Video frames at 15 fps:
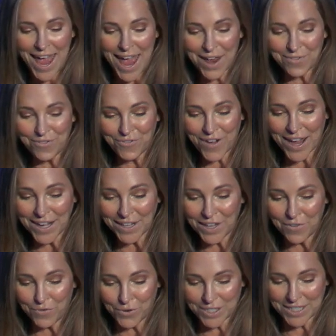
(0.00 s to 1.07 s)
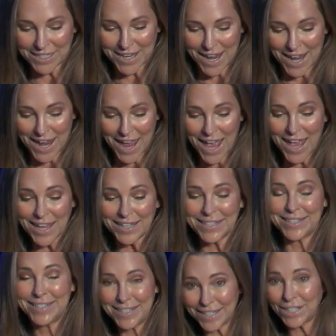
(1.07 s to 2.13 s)
And finally for today,
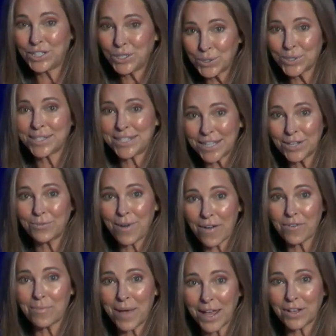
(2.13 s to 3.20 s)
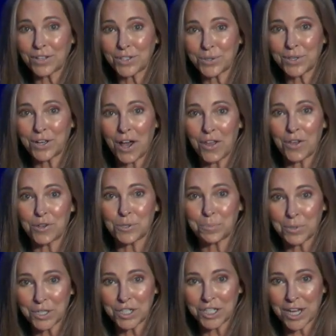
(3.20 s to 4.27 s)
did you see Reverend Michael doing all those
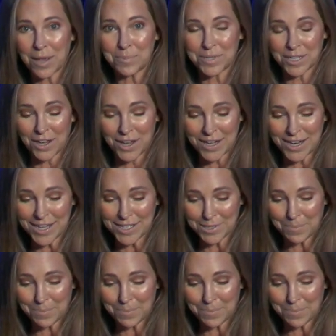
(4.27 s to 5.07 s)
push-ups on his